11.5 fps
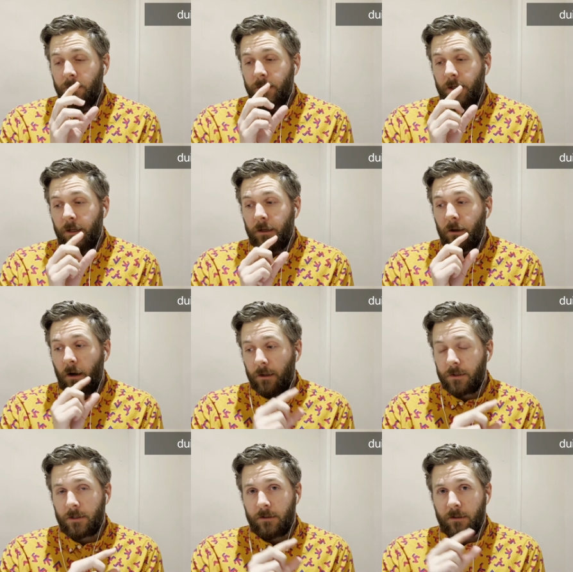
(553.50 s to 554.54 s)
the
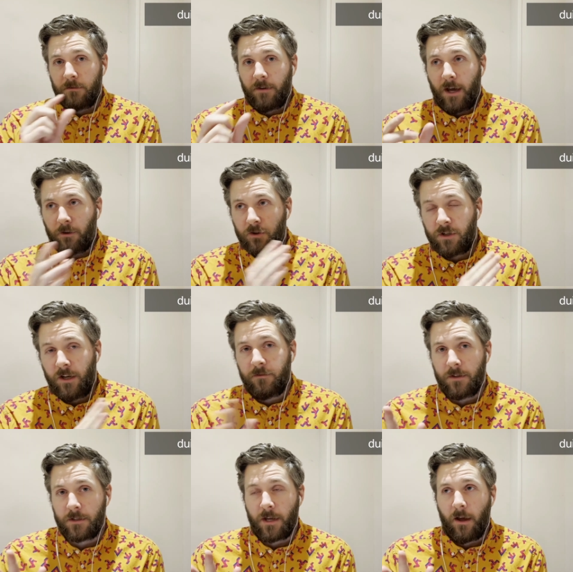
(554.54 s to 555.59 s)
consonant to the vowel shift
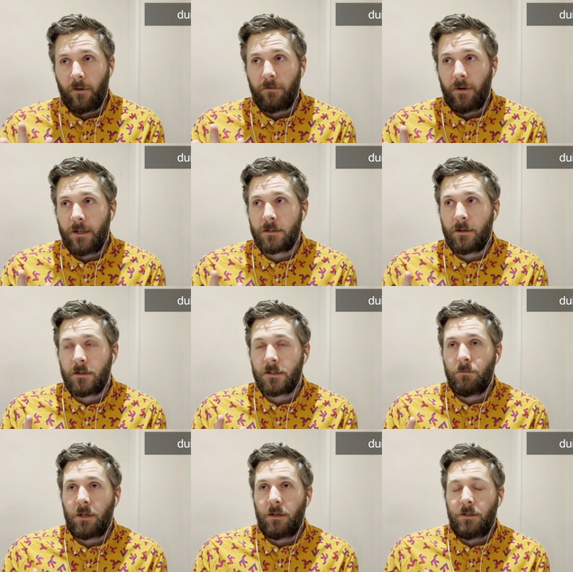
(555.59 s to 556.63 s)
itself. It's not
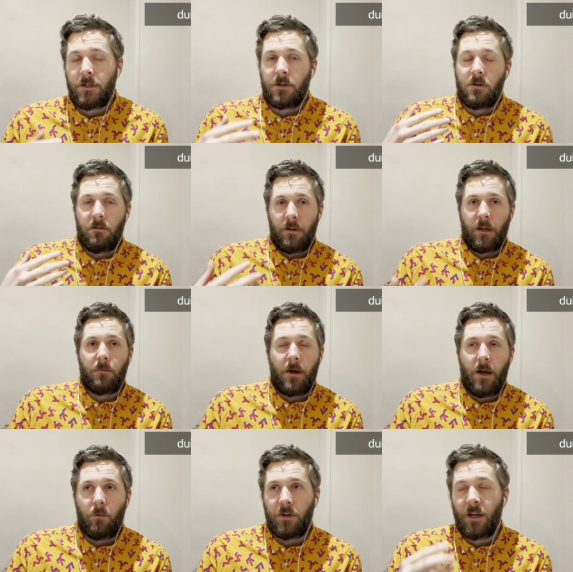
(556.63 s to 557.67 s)
something you need to actually think
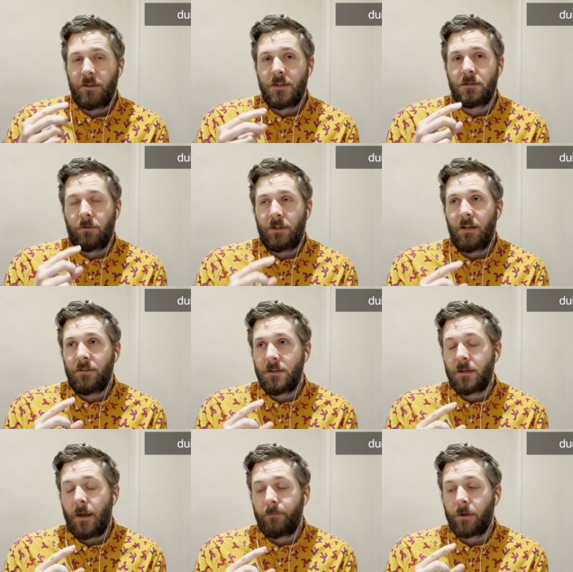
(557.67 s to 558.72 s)
about. When you get
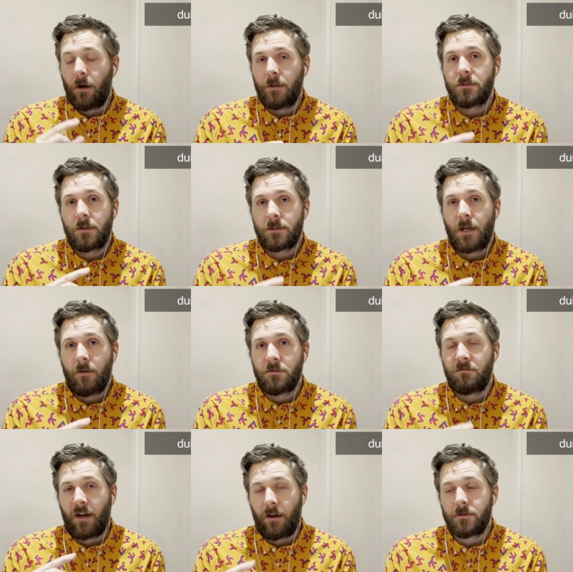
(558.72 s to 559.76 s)
these consonant sounds
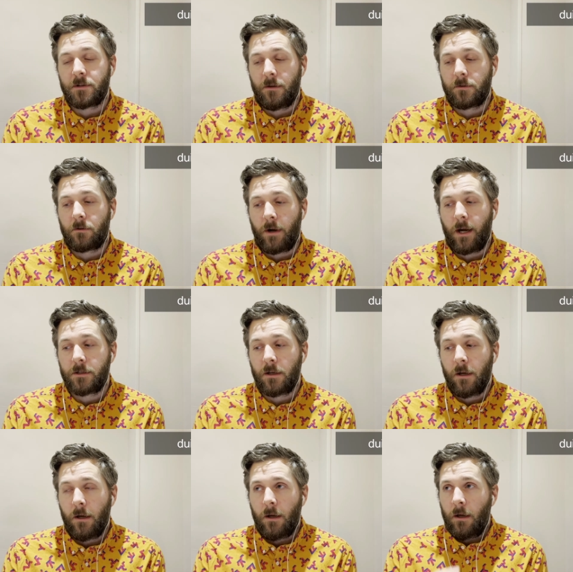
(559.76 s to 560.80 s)
and vowel sounds correct,
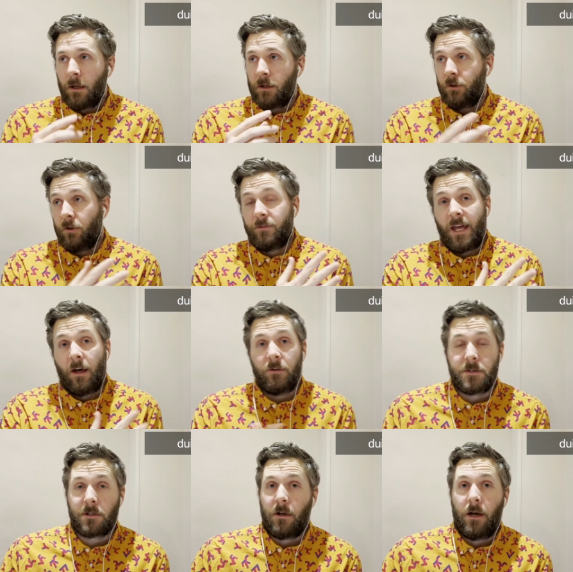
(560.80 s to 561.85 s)
you'll nail
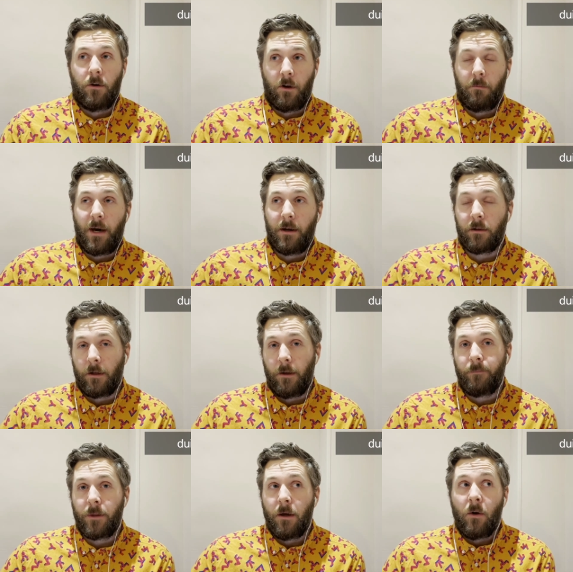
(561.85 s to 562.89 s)
this glide automatically.
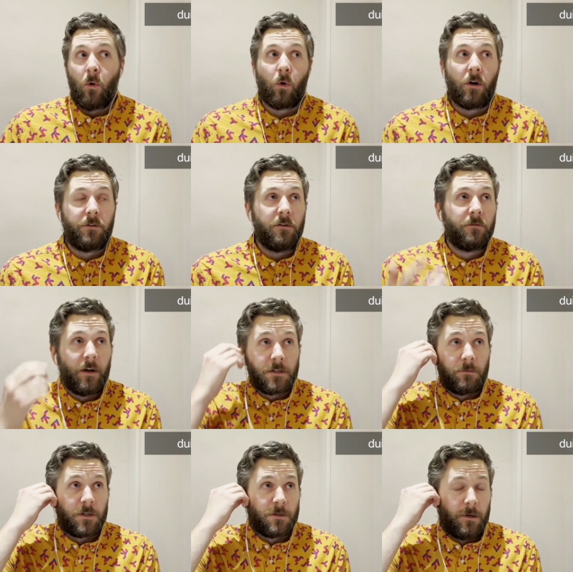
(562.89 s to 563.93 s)
Or if you find
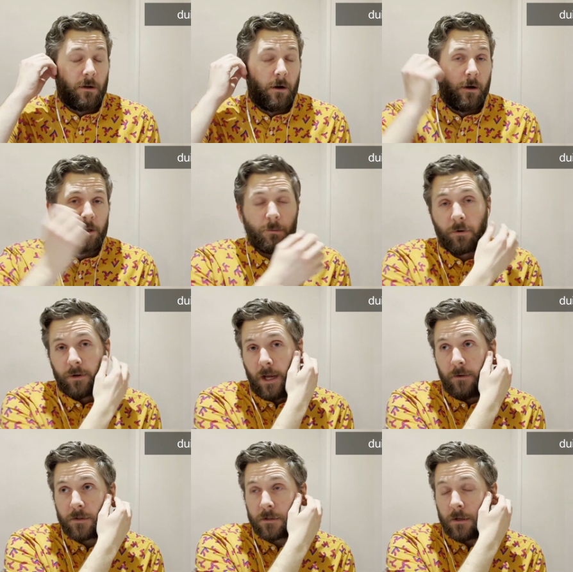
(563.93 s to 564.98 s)
something's a bit hard to
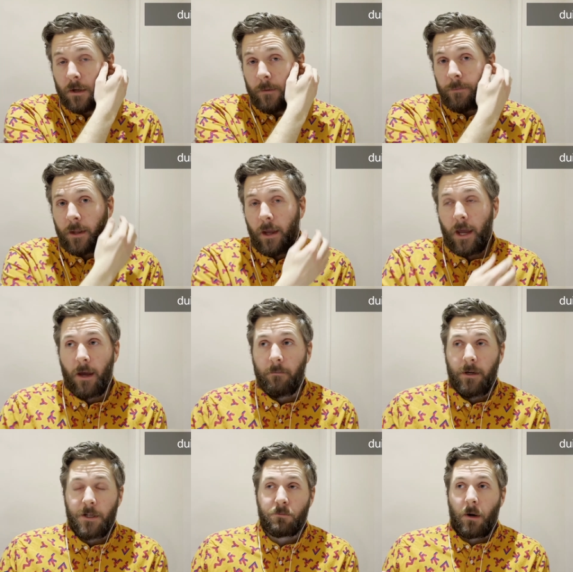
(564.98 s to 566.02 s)
pronounce,
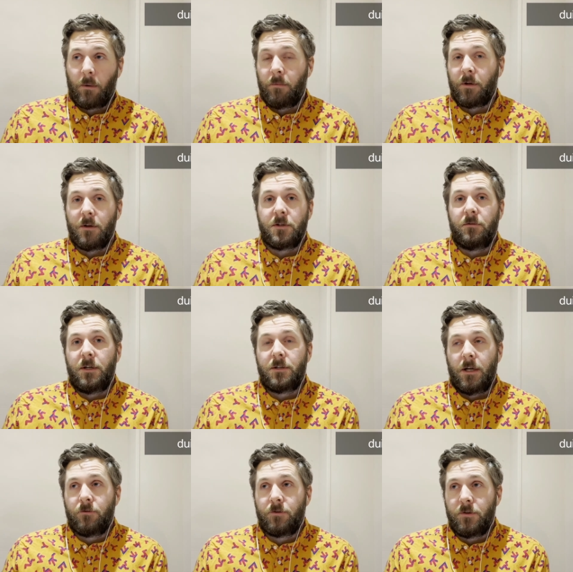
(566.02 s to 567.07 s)
it's probably because you need
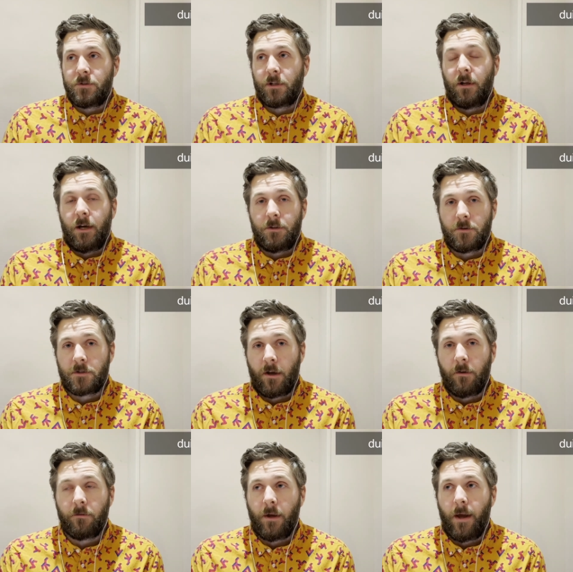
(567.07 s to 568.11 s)
to introduce the glide
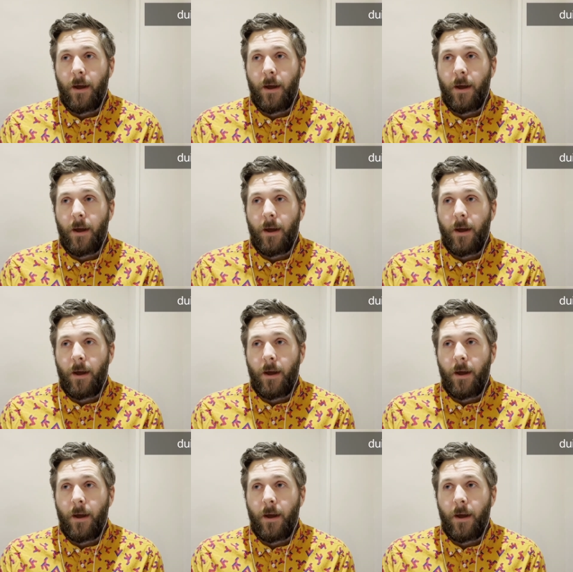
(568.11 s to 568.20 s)
yourself.